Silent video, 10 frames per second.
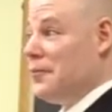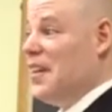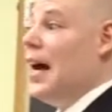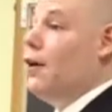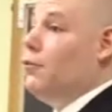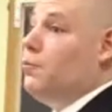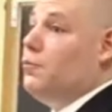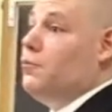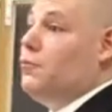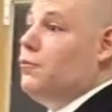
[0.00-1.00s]
Now,
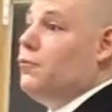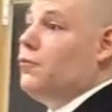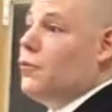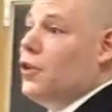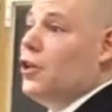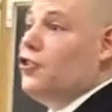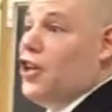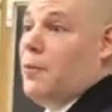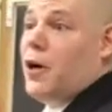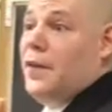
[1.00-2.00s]

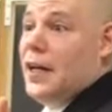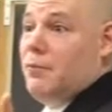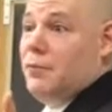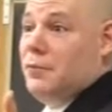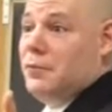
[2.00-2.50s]
shame on them,